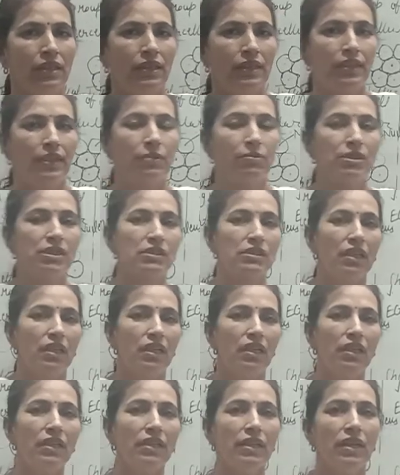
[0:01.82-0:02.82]

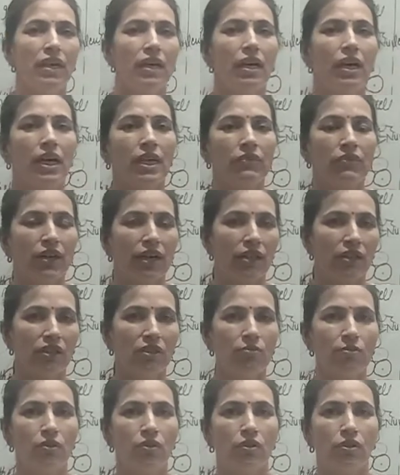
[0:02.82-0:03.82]
Namaskar, I
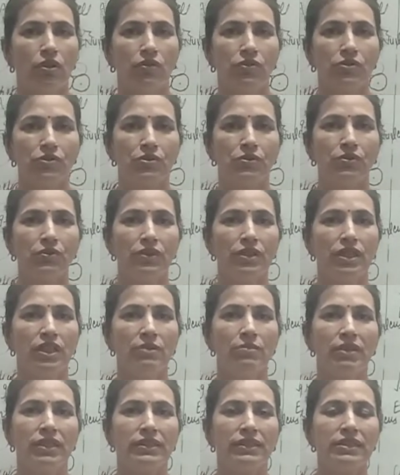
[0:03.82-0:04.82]
welcome all of you
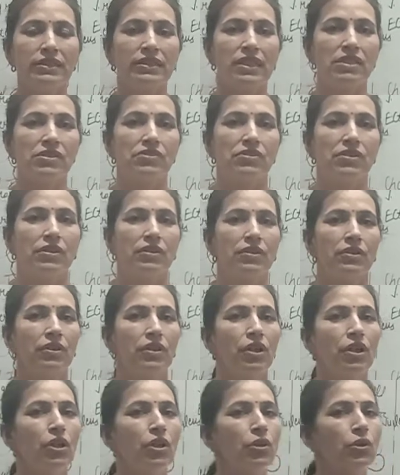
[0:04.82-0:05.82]
in this session.
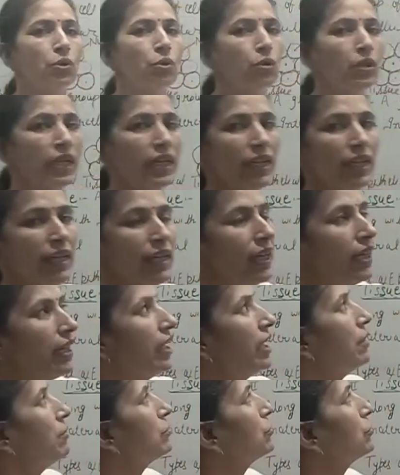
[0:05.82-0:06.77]
Today I am